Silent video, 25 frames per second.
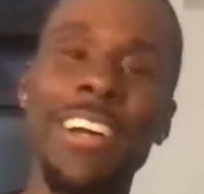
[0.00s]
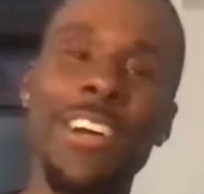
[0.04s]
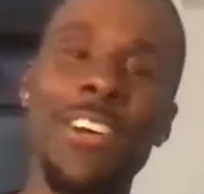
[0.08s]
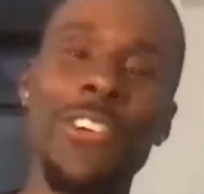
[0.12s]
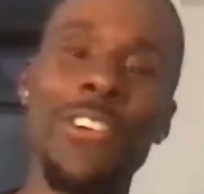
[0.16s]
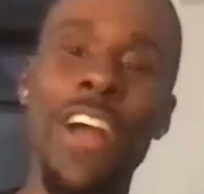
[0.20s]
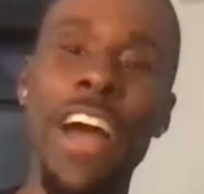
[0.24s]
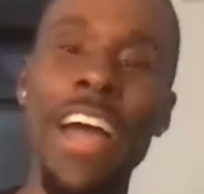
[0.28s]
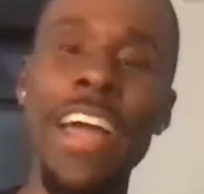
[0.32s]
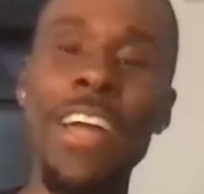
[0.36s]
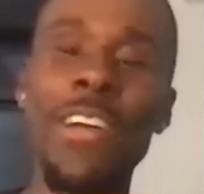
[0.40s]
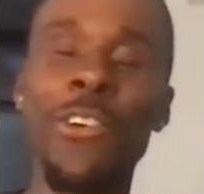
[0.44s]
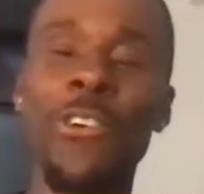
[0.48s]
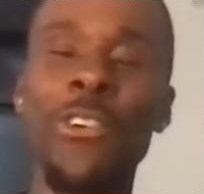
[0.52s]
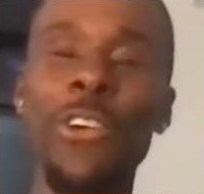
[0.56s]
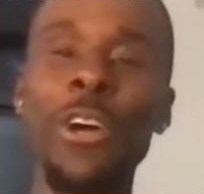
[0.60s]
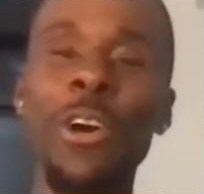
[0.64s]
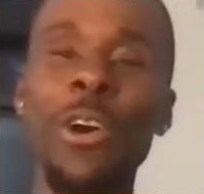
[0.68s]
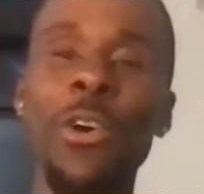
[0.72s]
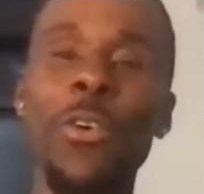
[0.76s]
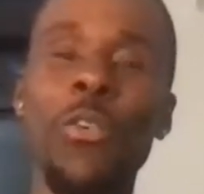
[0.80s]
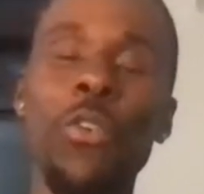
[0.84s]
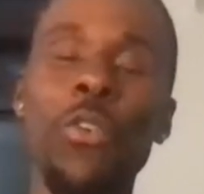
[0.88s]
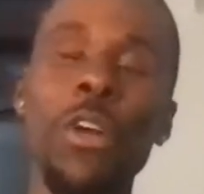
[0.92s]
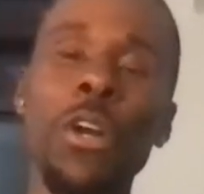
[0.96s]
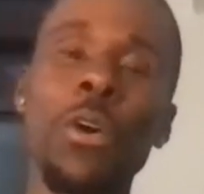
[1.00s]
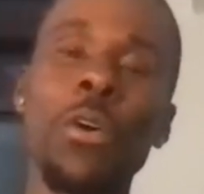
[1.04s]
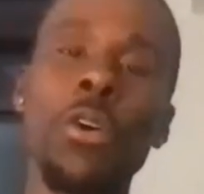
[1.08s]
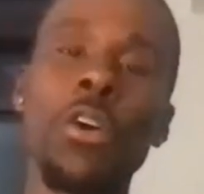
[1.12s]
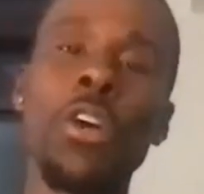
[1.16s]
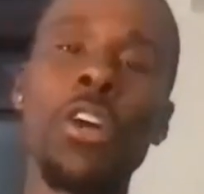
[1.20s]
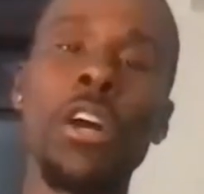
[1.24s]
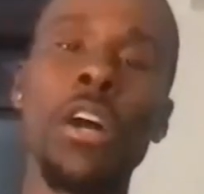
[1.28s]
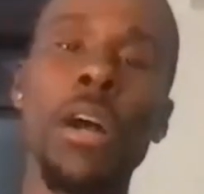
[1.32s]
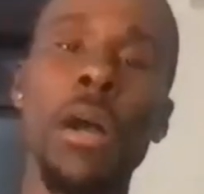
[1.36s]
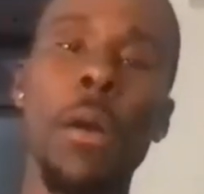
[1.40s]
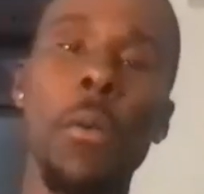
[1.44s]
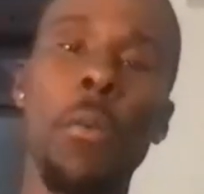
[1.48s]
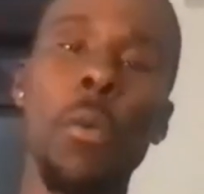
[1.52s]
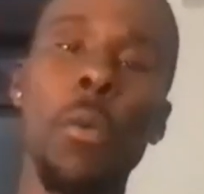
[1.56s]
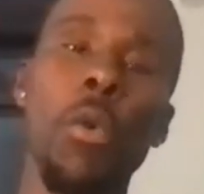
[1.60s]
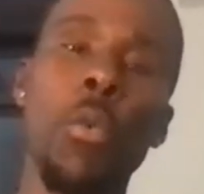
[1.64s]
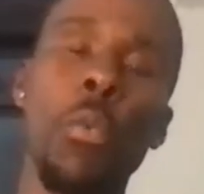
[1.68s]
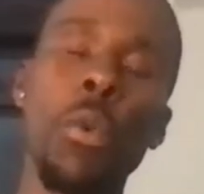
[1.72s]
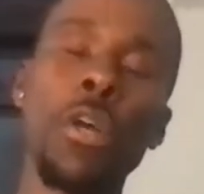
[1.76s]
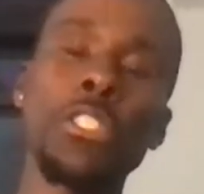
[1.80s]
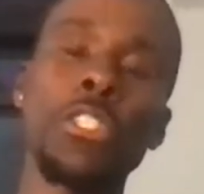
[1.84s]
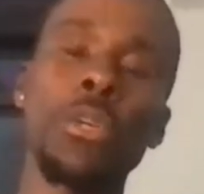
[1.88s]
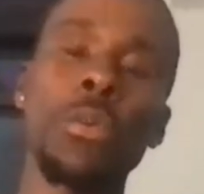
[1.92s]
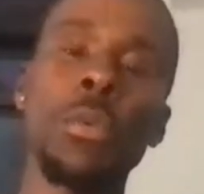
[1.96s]
Right? Real good. Well,
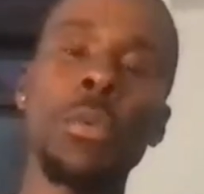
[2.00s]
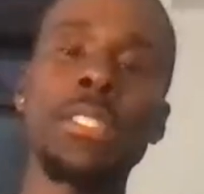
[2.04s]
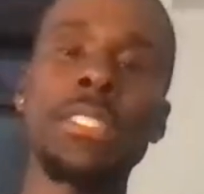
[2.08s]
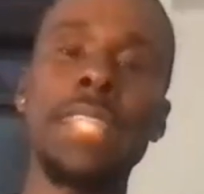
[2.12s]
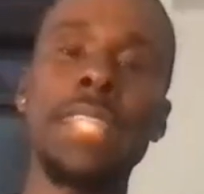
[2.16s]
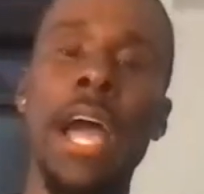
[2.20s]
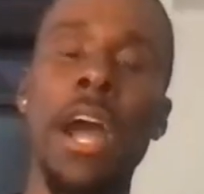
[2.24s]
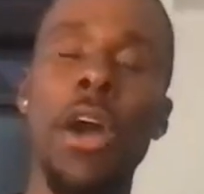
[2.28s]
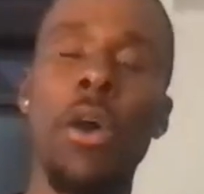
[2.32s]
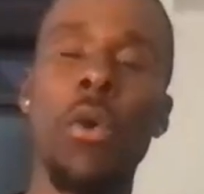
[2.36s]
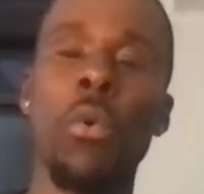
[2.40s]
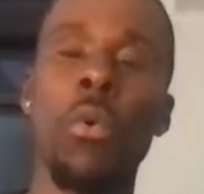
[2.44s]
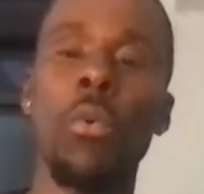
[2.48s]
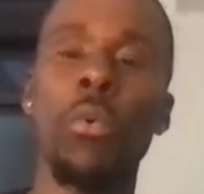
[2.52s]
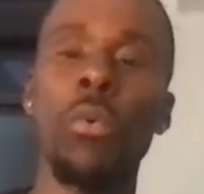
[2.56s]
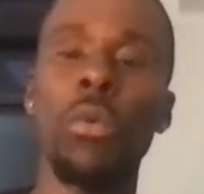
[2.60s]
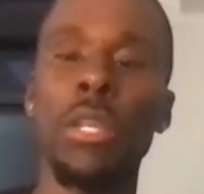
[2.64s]
with or without,